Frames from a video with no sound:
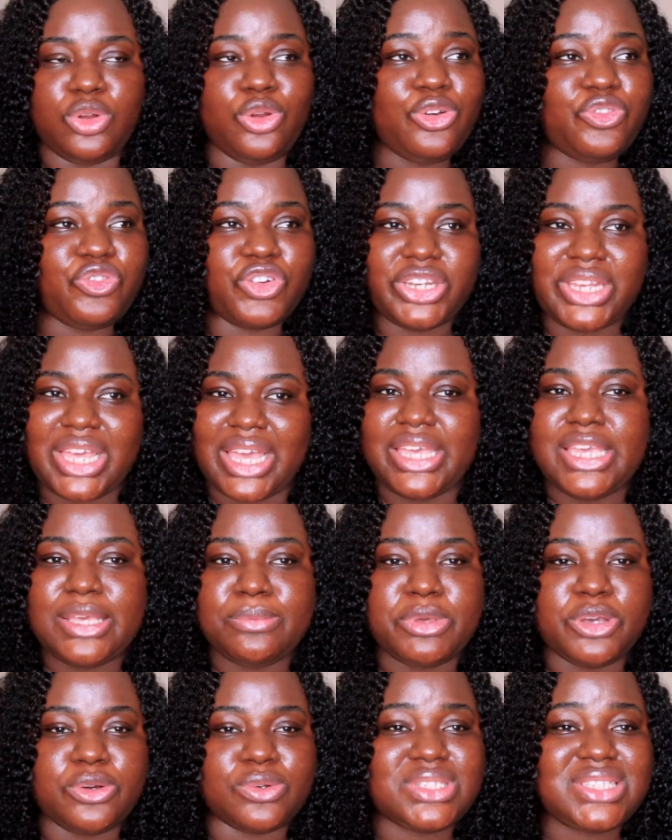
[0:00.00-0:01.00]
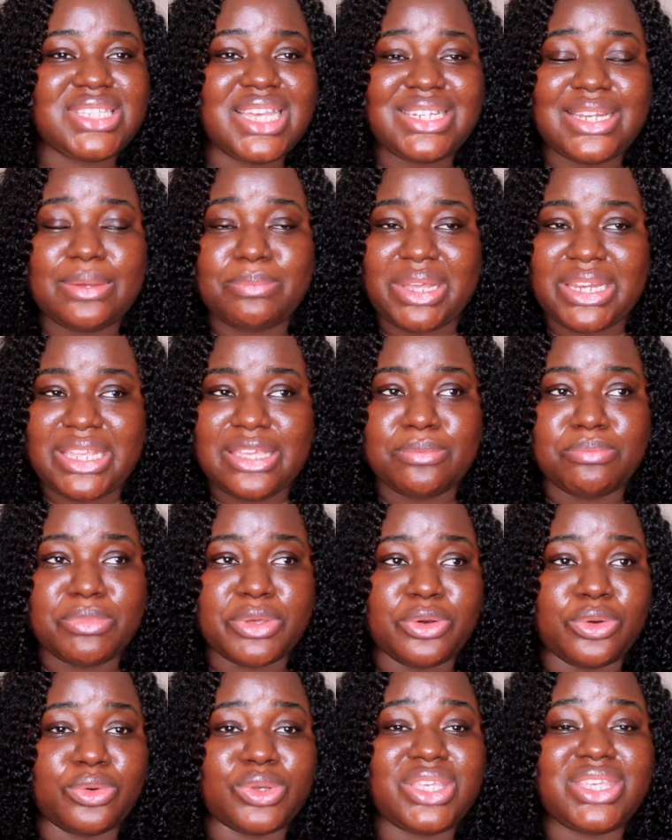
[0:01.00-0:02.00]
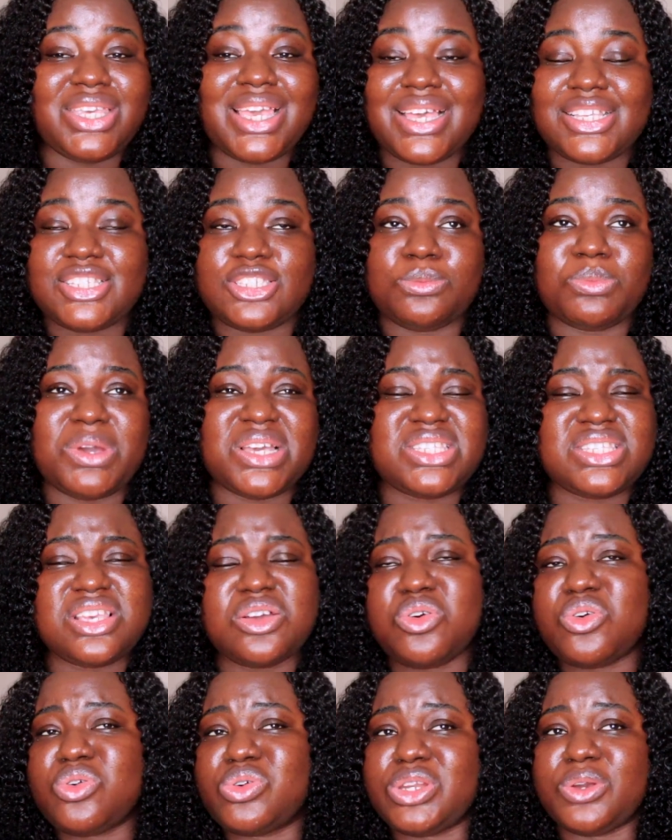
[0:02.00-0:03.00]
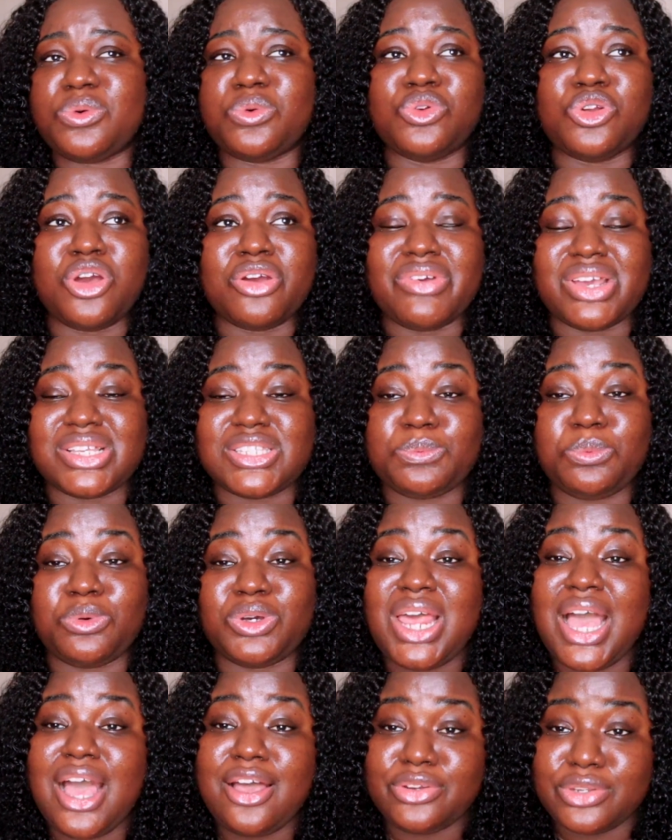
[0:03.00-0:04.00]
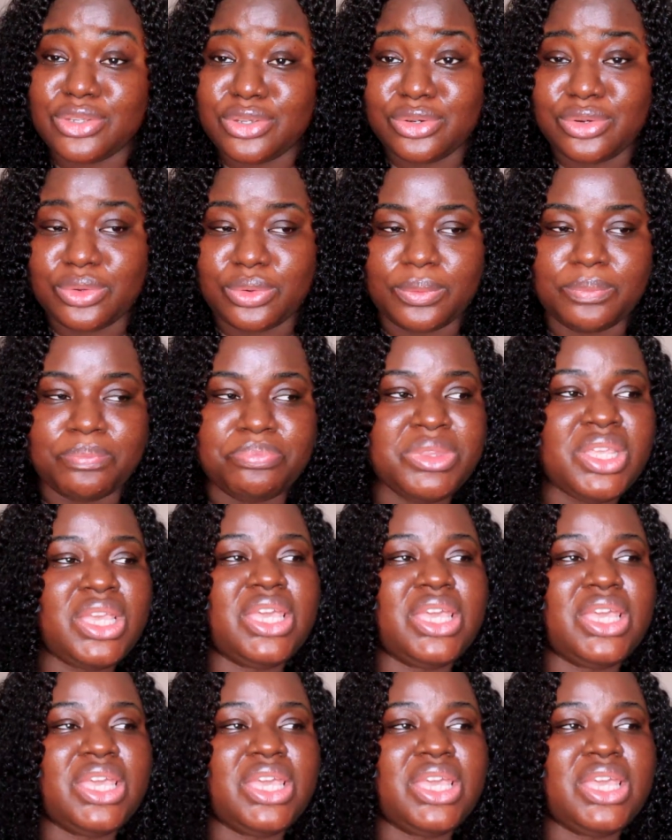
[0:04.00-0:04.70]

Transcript: Look for their email, send them an email. Yes, you might say, oh, they will not respond. How do you know?